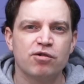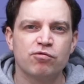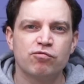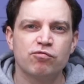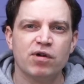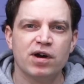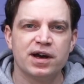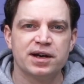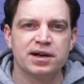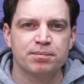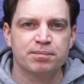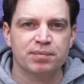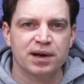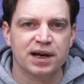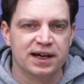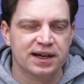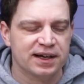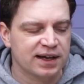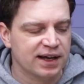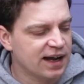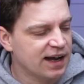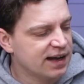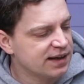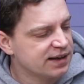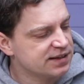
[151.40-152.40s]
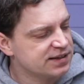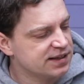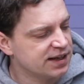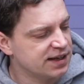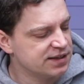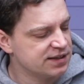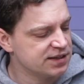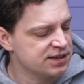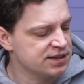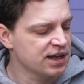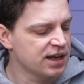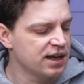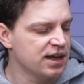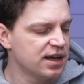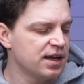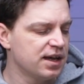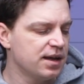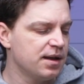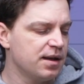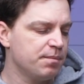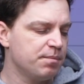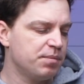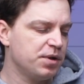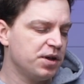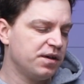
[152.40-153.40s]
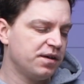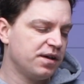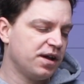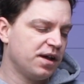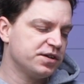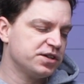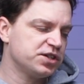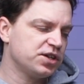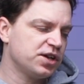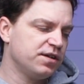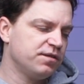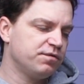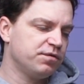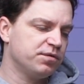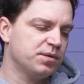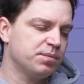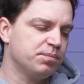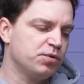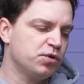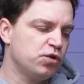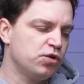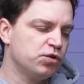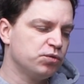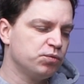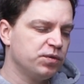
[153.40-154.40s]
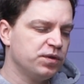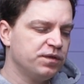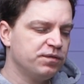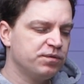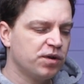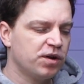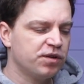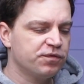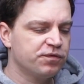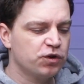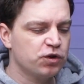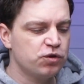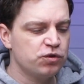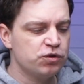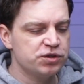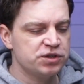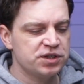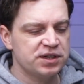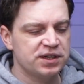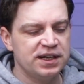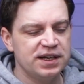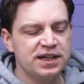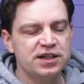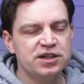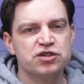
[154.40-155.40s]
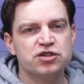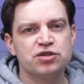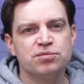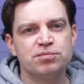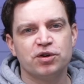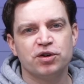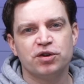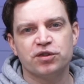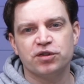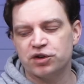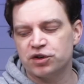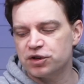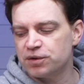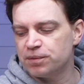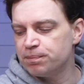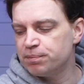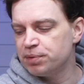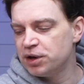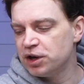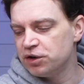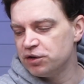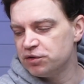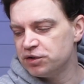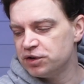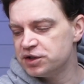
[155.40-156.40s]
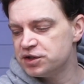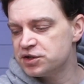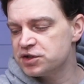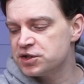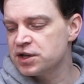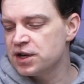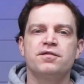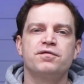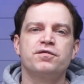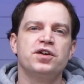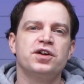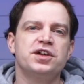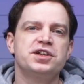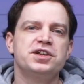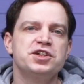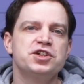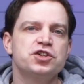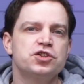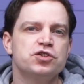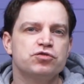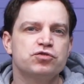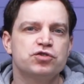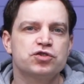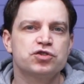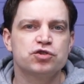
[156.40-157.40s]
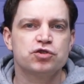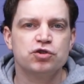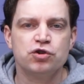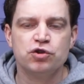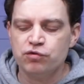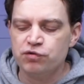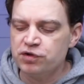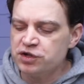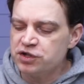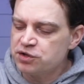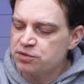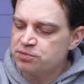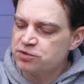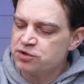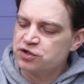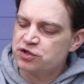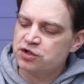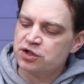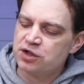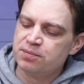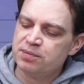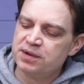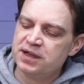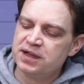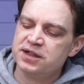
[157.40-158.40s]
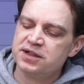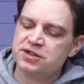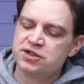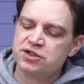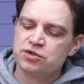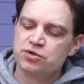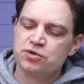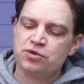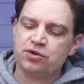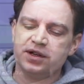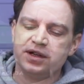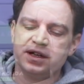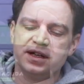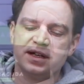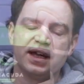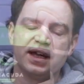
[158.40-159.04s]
red and black accents. But aside from the board, we of course need some other components. For additional storage, I'm just going to be installing